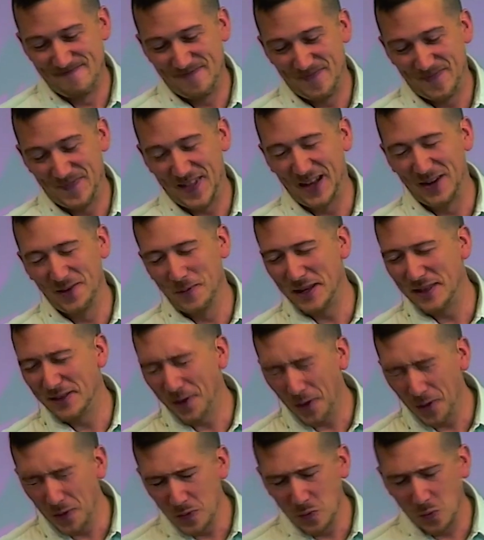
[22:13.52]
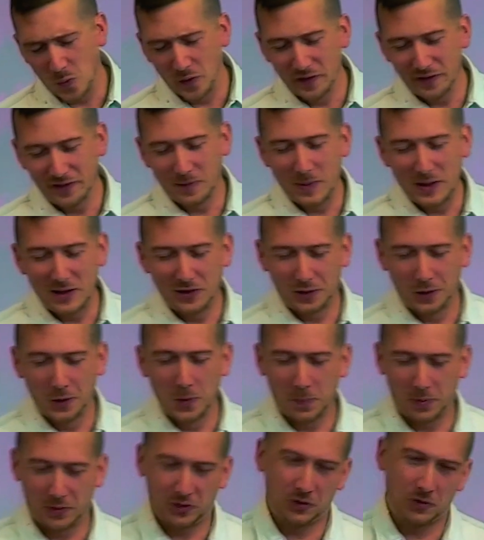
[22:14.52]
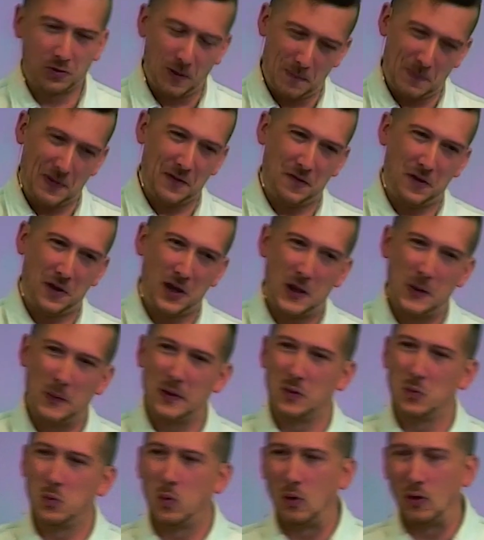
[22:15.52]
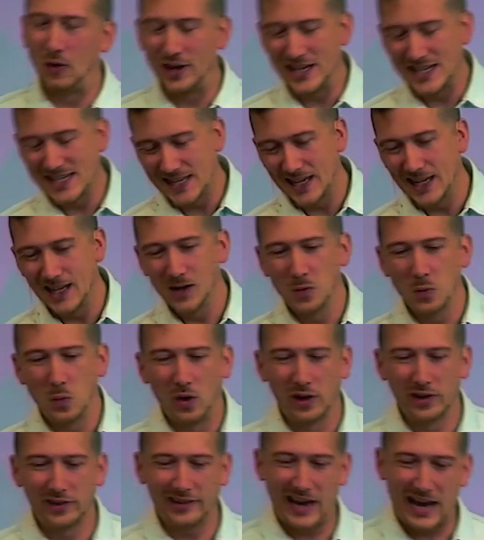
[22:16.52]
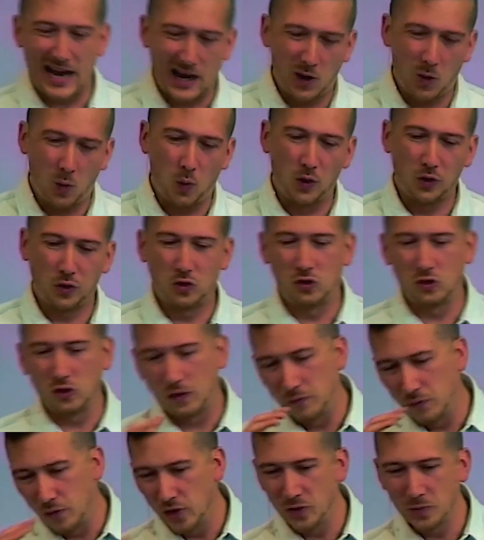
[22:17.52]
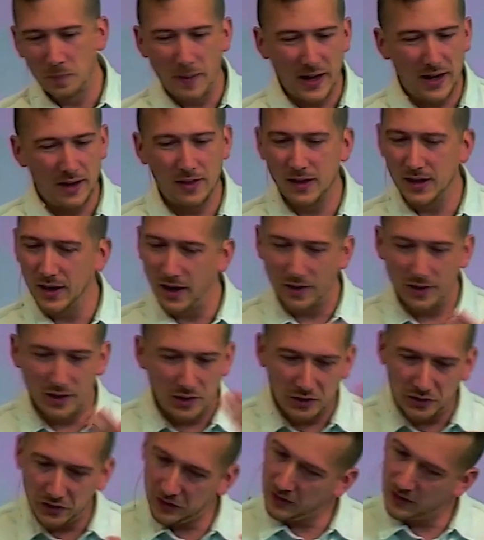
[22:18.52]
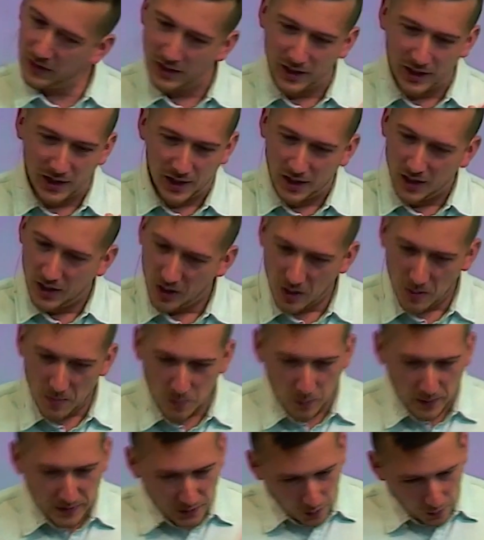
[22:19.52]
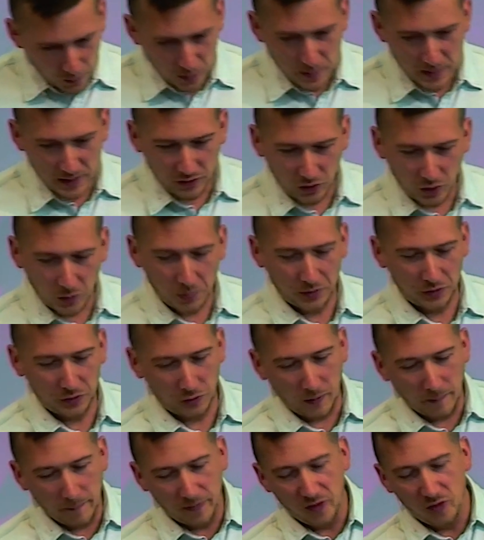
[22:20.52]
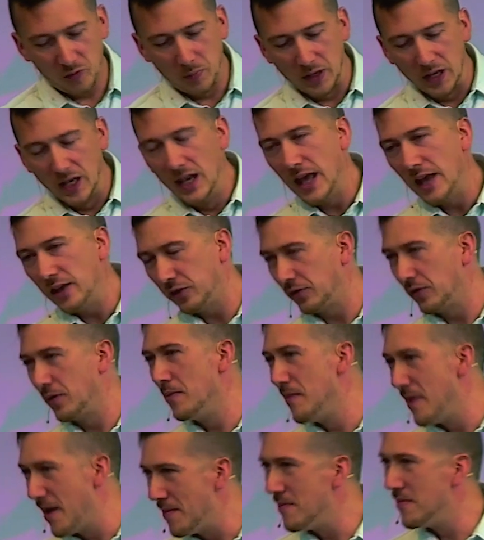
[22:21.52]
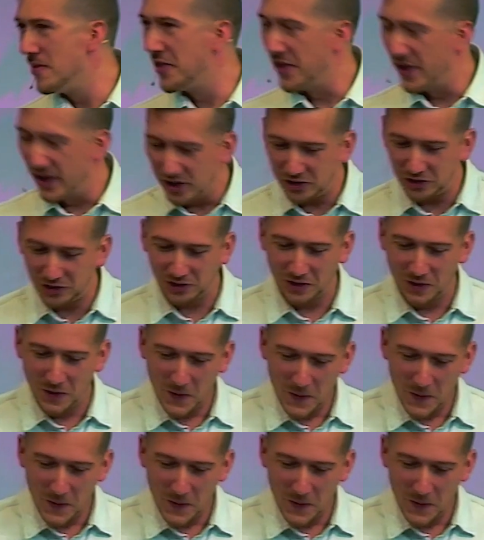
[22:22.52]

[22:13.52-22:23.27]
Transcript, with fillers: Now, look, we don't want to be too prescriptive here with what is in, what's out, what genre is better than others. We don't want to be too prescriptive, but let's remember this.